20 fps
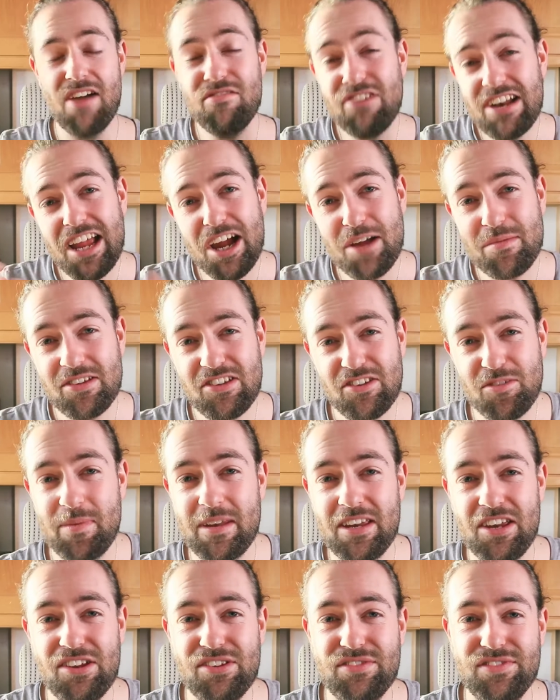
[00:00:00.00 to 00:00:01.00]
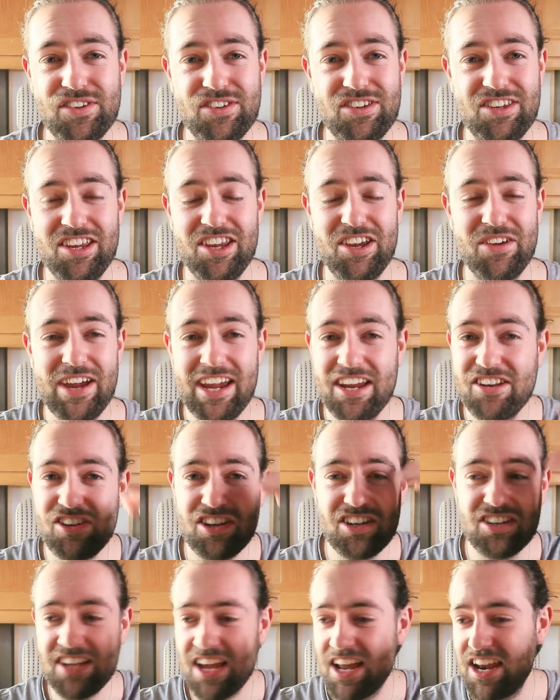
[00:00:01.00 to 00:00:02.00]
I really hope this has been useful to you. It
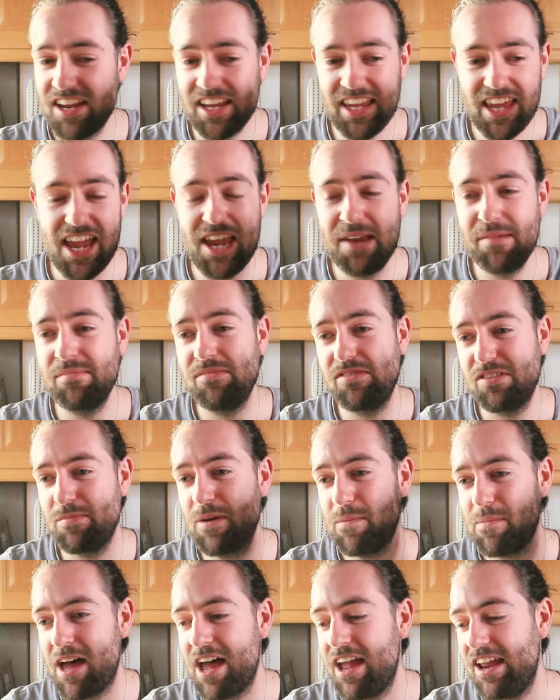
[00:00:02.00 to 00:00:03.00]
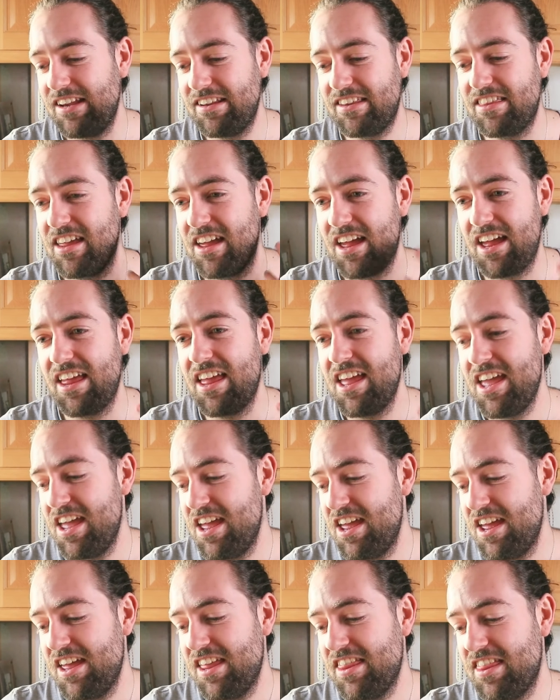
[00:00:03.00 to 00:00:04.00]
just kind of came to my mind that
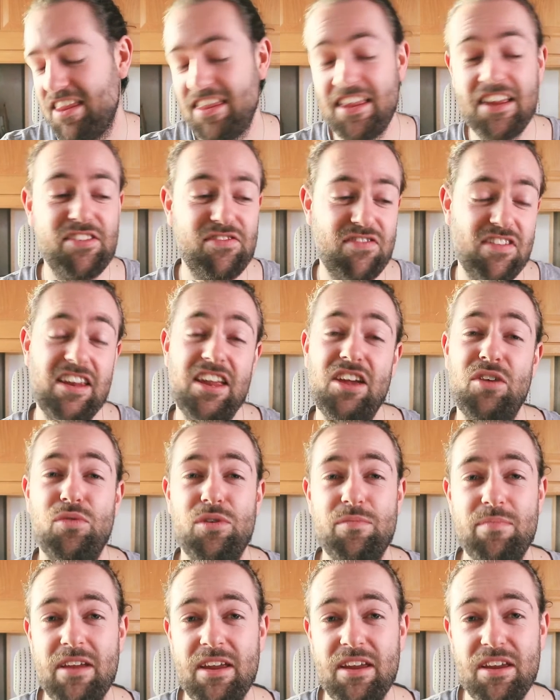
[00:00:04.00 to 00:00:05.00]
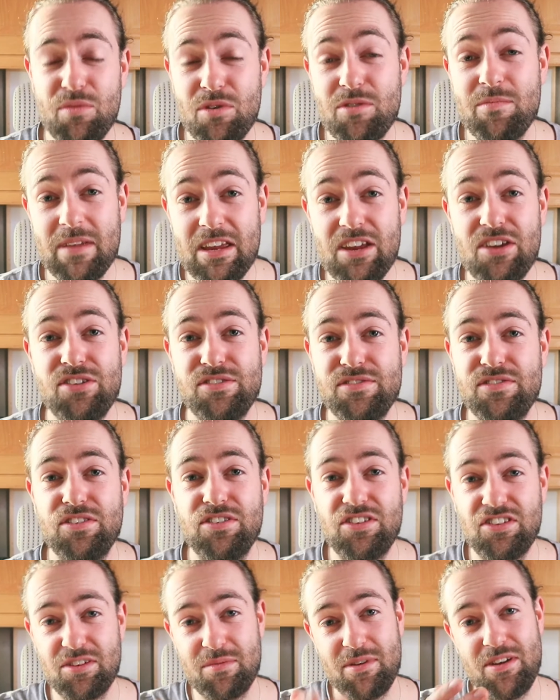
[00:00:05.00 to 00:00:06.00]
this video would be useful
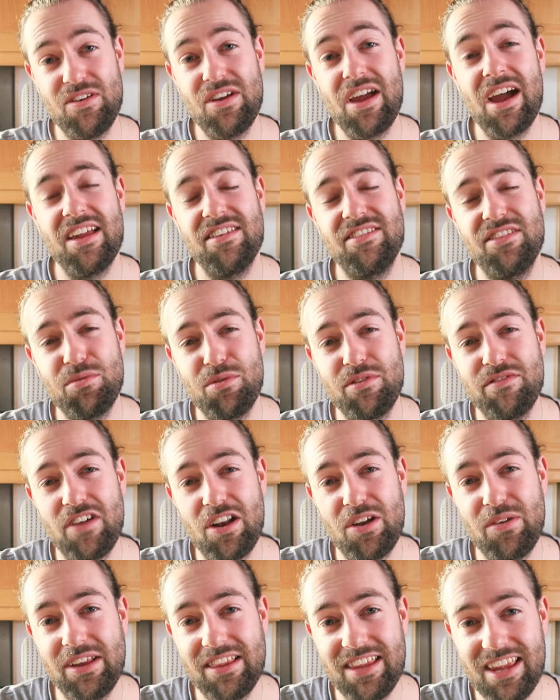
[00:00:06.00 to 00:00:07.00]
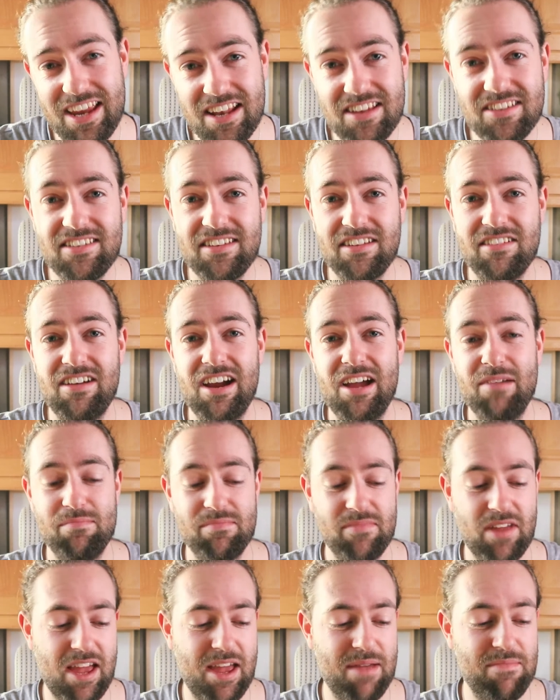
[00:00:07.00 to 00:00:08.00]
to some of you guys that were following the
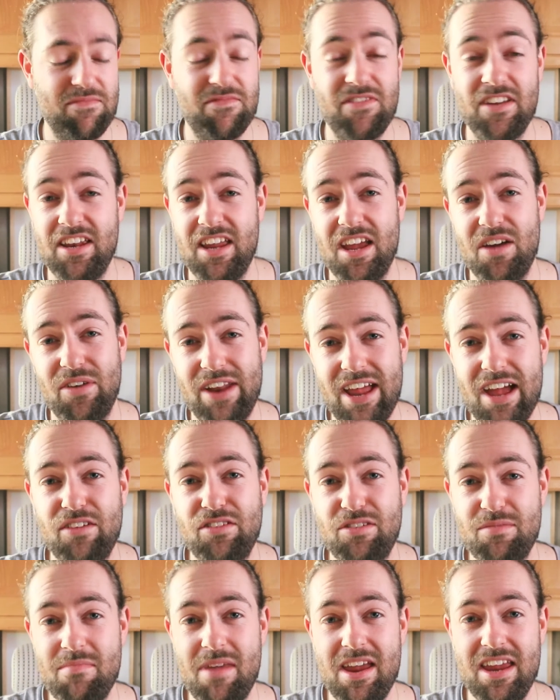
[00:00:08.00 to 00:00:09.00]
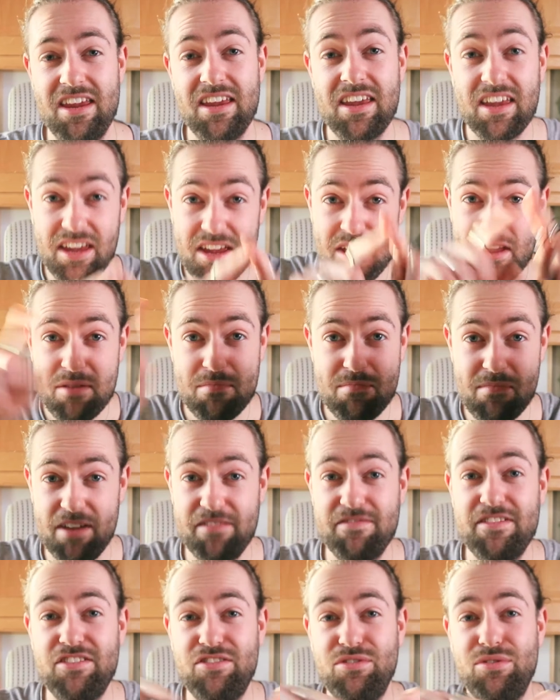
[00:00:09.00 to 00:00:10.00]
Instagram video on how to make
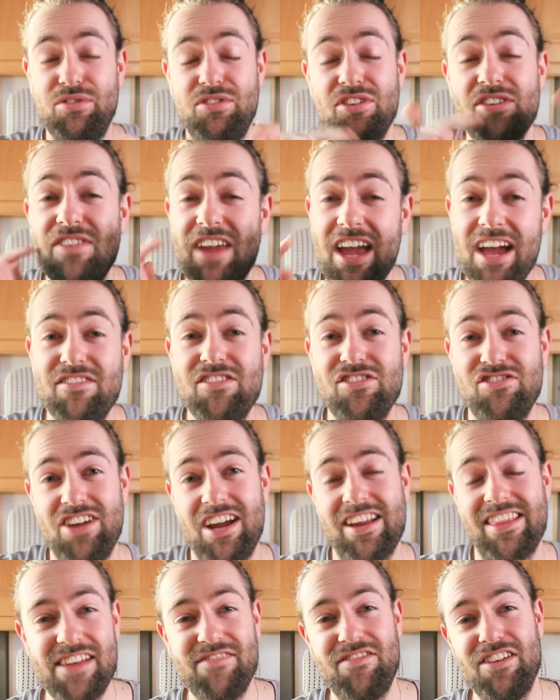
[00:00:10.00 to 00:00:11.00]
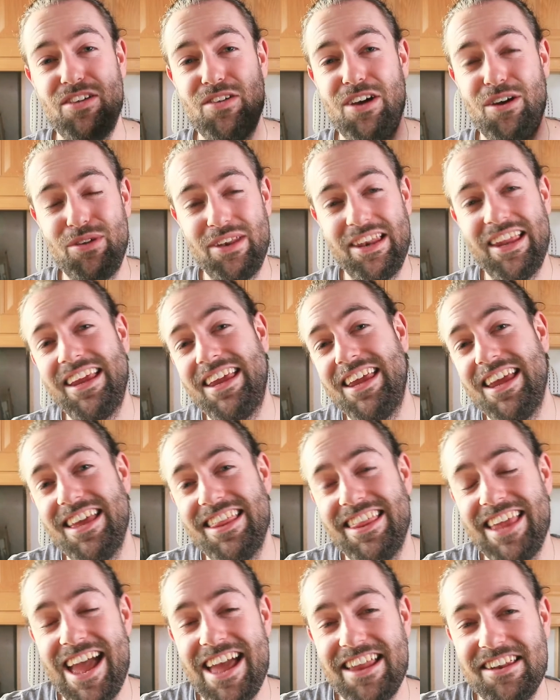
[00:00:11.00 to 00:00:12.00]
my visuals. If you haven't checked that video, I will link it
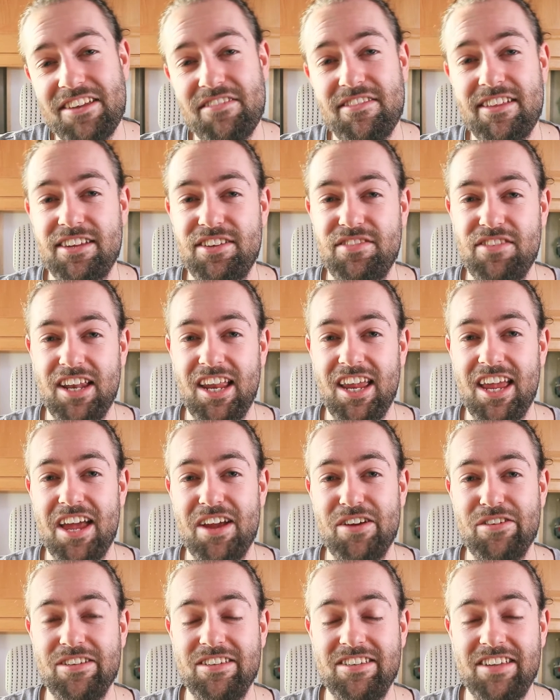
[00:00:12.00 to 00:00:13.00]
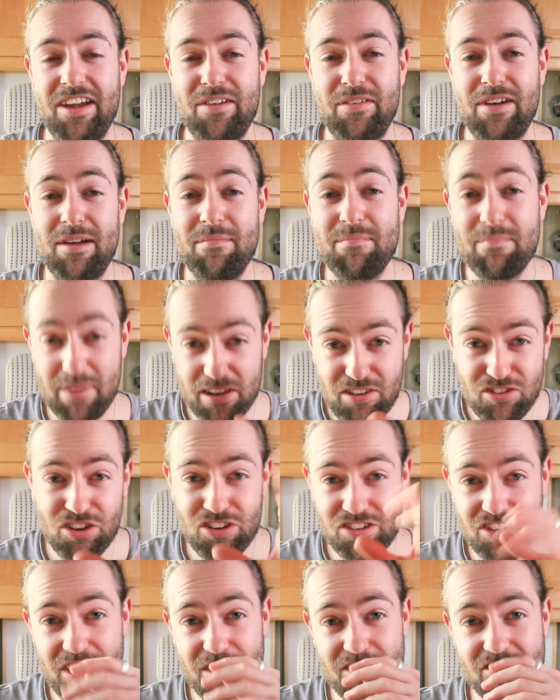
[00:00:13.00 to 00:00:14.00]
at the end of this video, so be
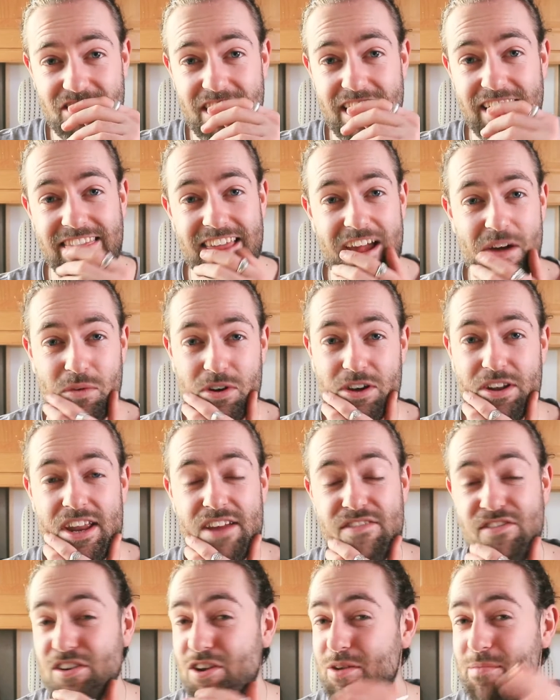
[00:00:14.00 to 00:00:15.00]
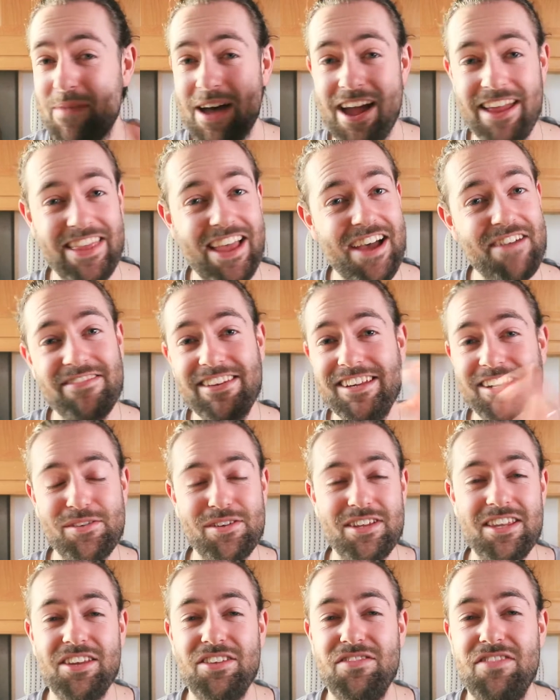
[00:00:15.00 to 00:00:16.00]
sure to go and check that one. If you combine that
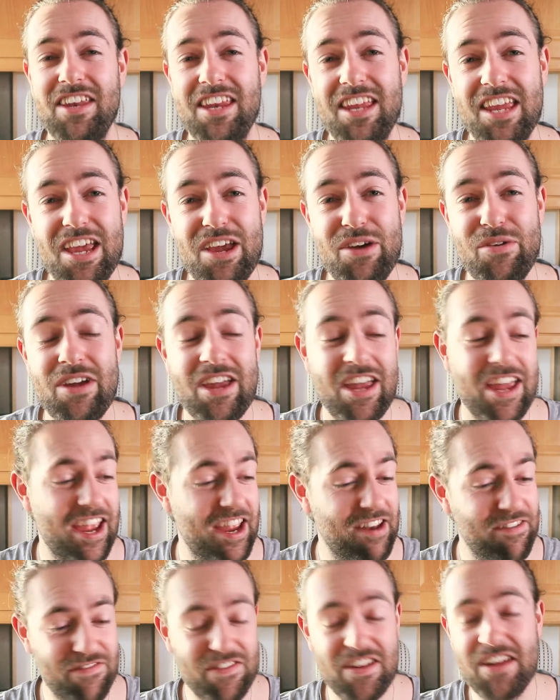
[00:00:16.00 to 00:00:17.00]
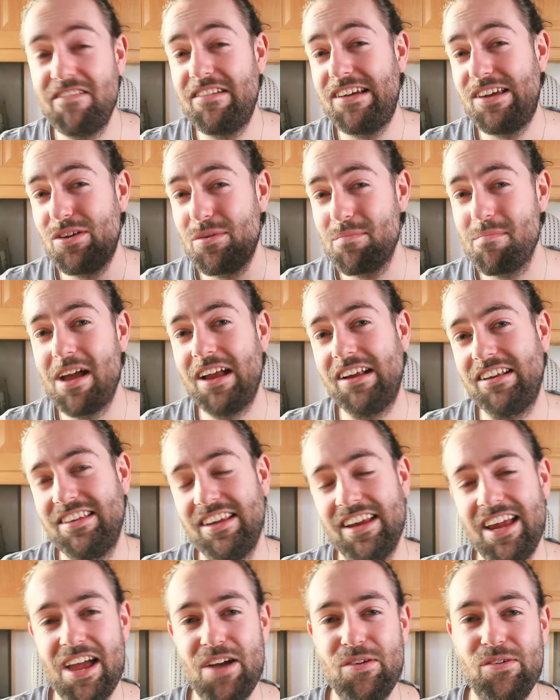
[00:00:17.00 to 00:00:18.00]
video and this video, in theory you're
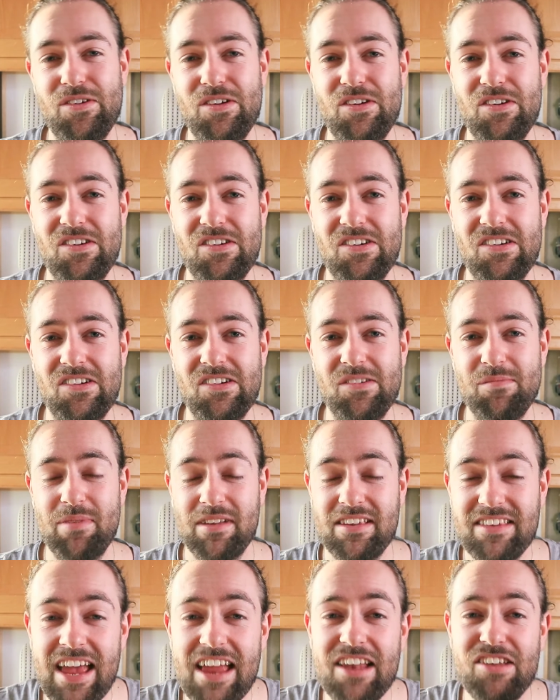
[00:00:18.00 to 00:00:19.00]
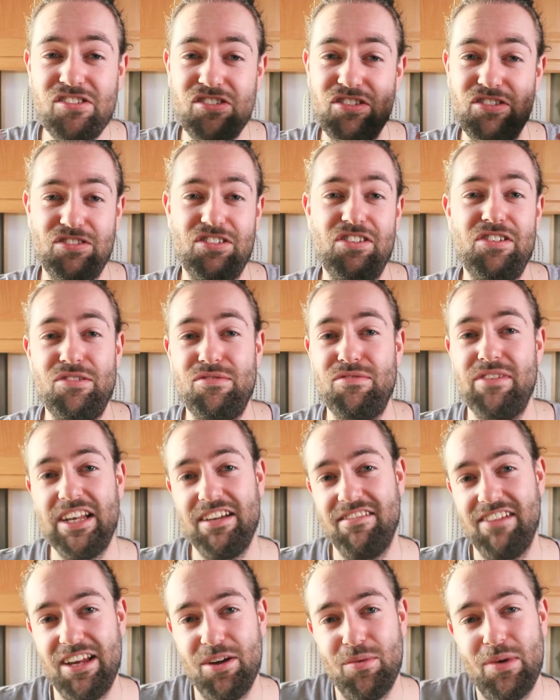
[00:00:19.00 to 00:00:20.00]
maxing out your potential to do
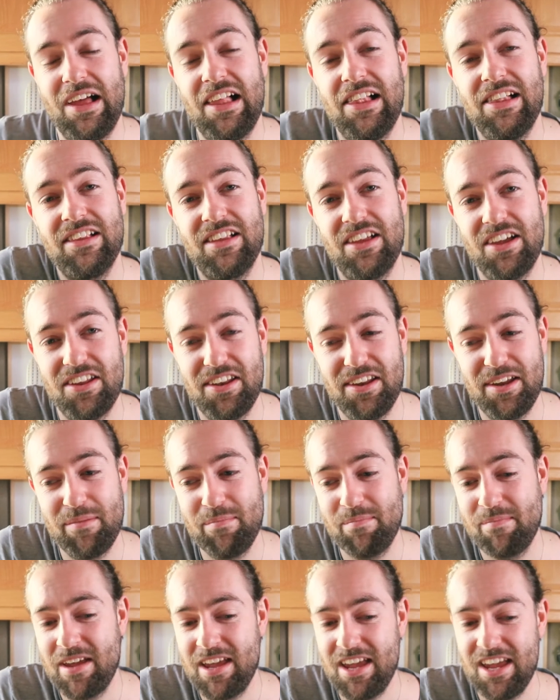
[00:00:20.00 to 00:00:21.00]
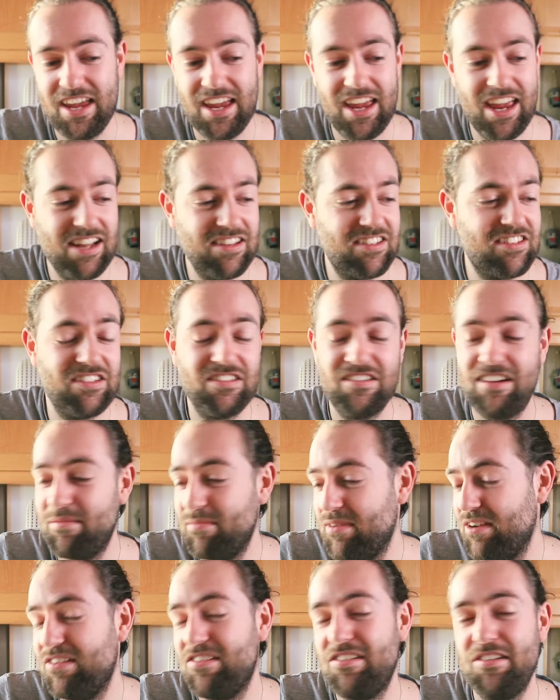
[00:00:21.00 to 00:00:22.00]
really, really well on
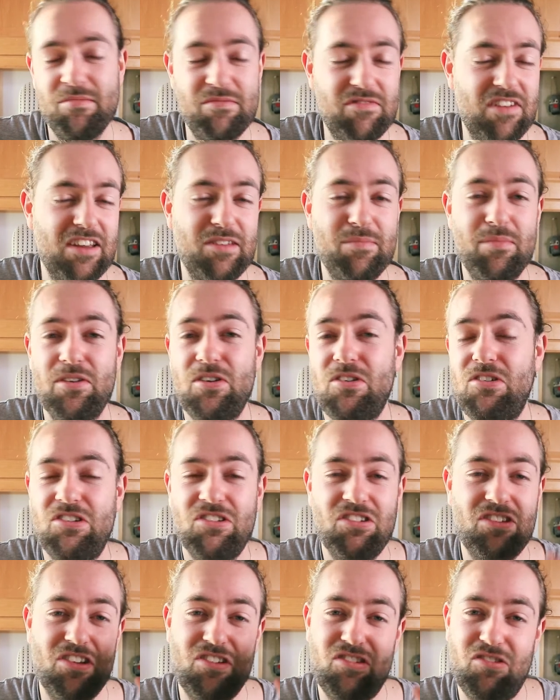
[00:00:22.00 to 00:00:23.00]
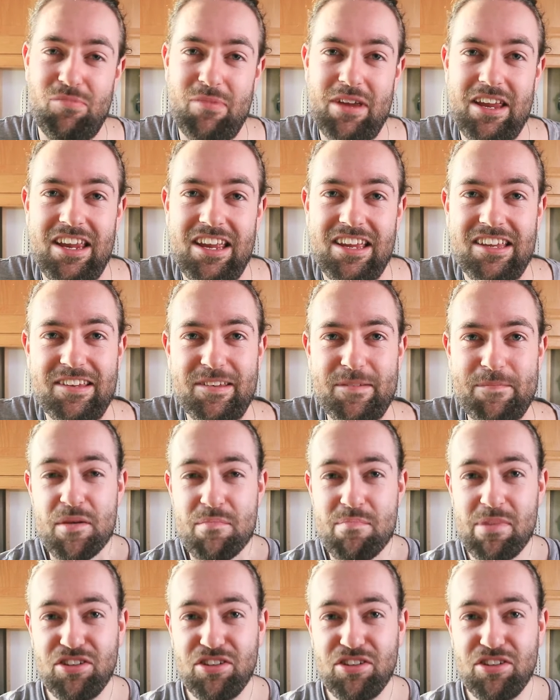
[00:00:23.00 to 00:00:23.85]
Instagram, YouTube, Facebook, all your social medias.